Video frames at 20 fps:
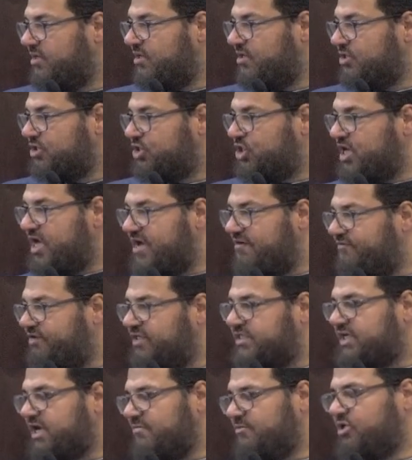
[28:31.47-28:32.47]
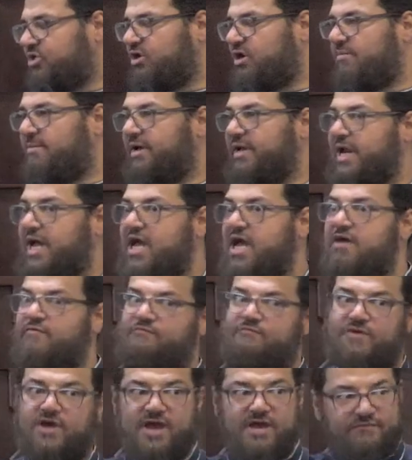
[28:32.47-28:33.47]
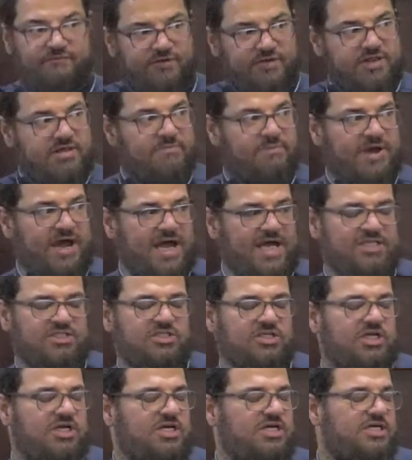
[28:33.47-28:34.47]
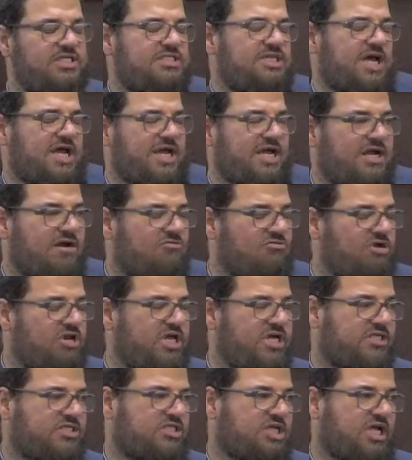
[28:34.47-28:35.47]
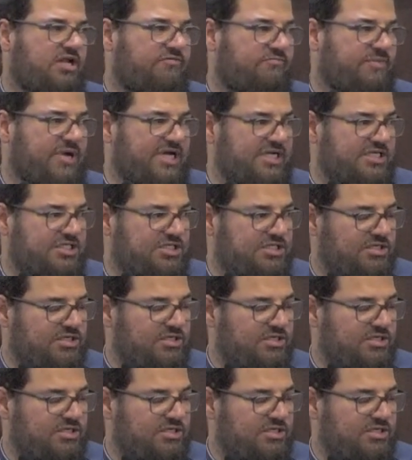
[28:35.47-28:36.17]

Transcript: So every time you talk about if in the past, it's not going to really solve much.